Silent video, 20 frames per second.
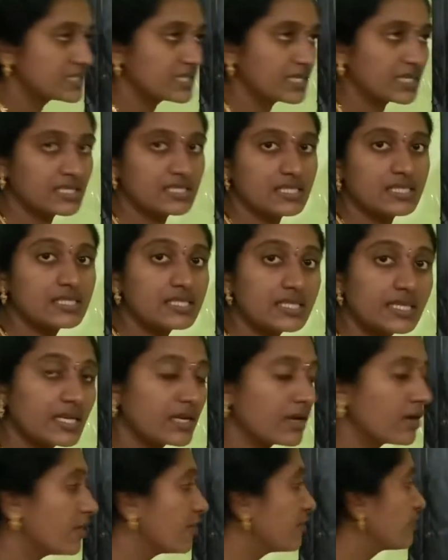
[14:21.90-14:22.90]
successor
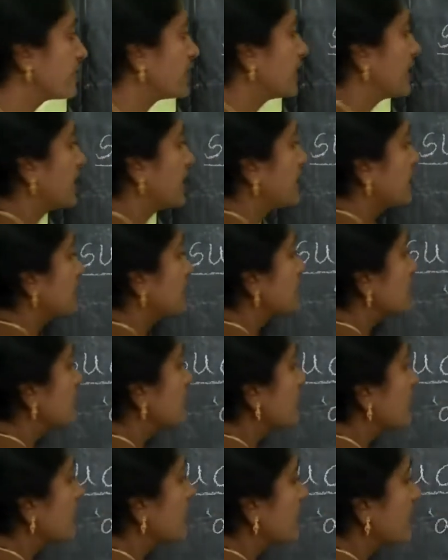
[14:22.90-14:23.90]
of A is
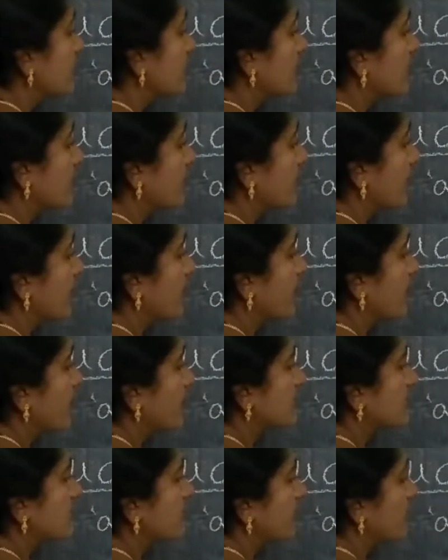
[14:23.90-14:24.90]
A
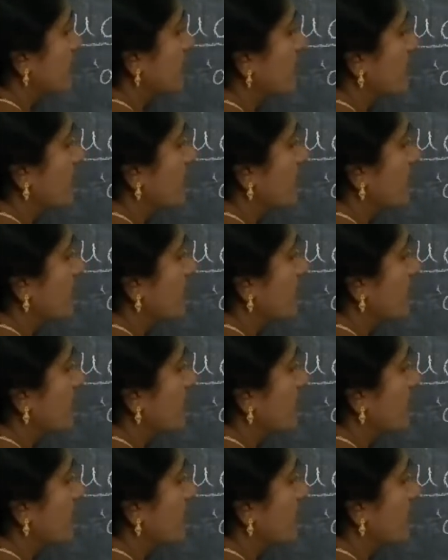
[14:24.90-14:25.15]
plus 1.